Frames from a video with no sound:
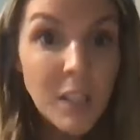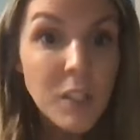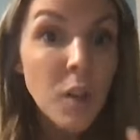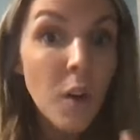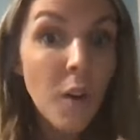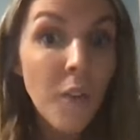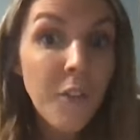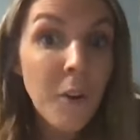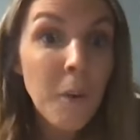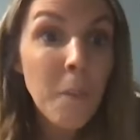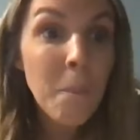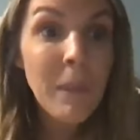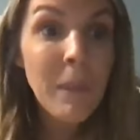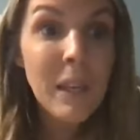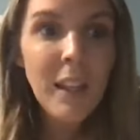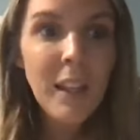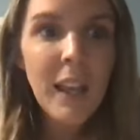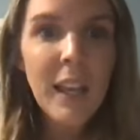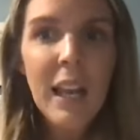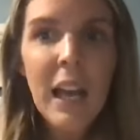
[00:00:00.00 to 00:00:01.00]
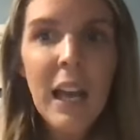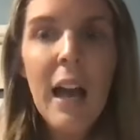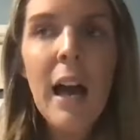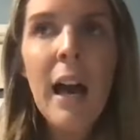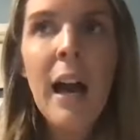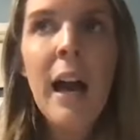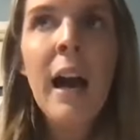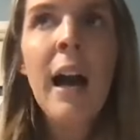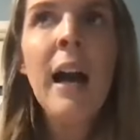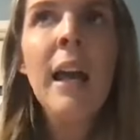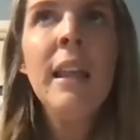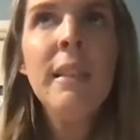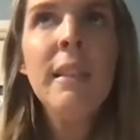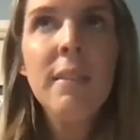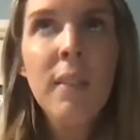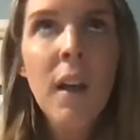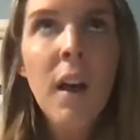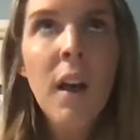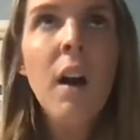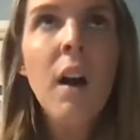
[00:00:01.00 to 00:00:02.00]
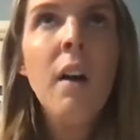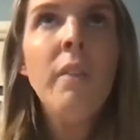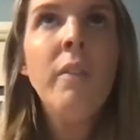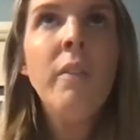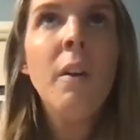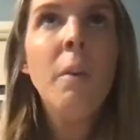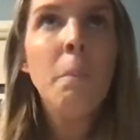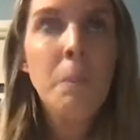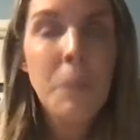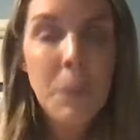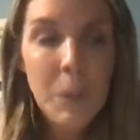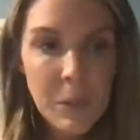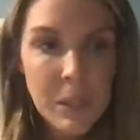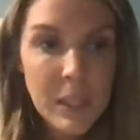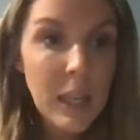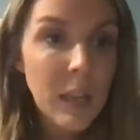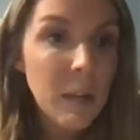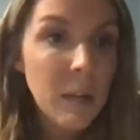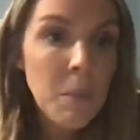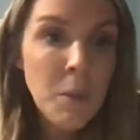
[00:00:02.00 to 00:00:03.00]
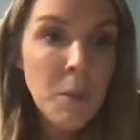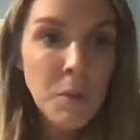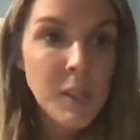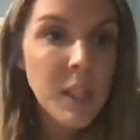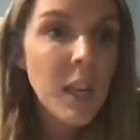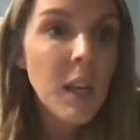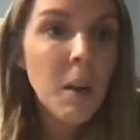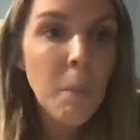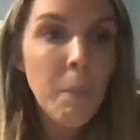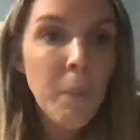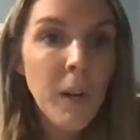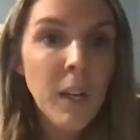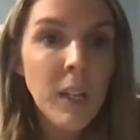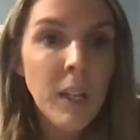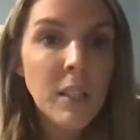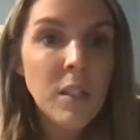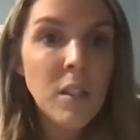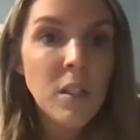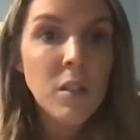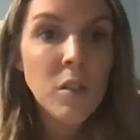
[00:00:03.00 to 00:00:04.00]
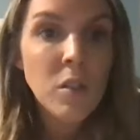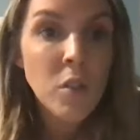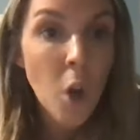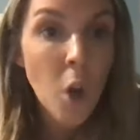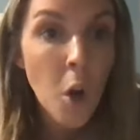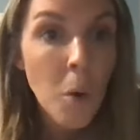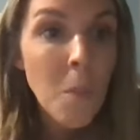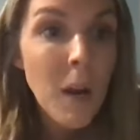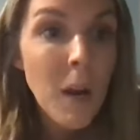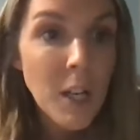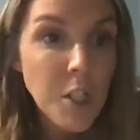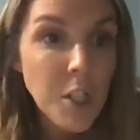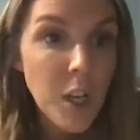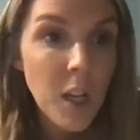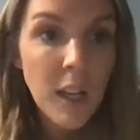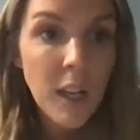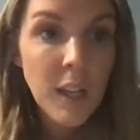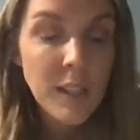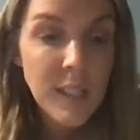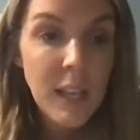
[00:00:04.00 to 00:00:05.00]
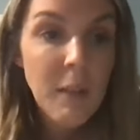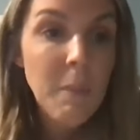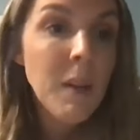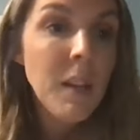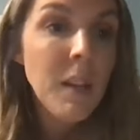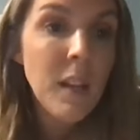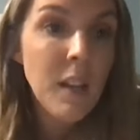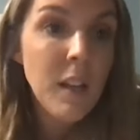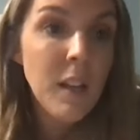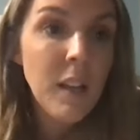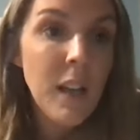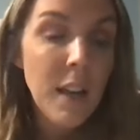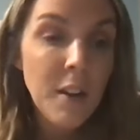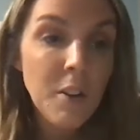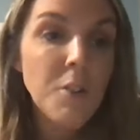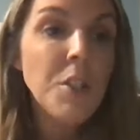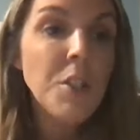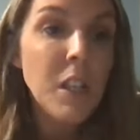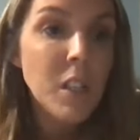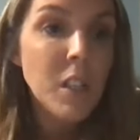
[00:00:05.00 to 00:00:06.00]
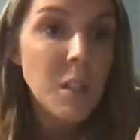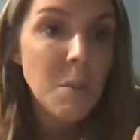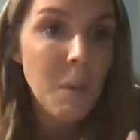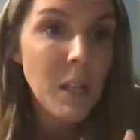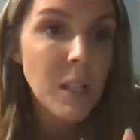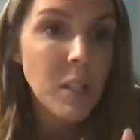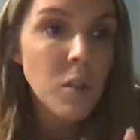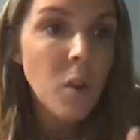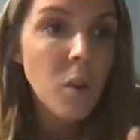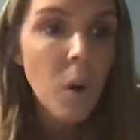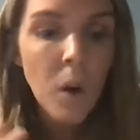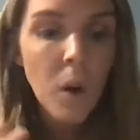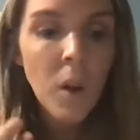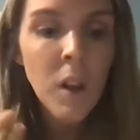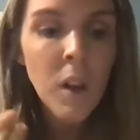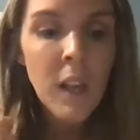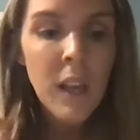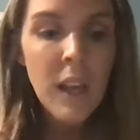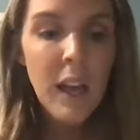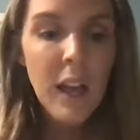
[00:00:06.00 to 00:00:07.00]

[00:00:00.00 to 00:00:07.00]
So for me, I love music. Music brings so much excitement and energy into my soul.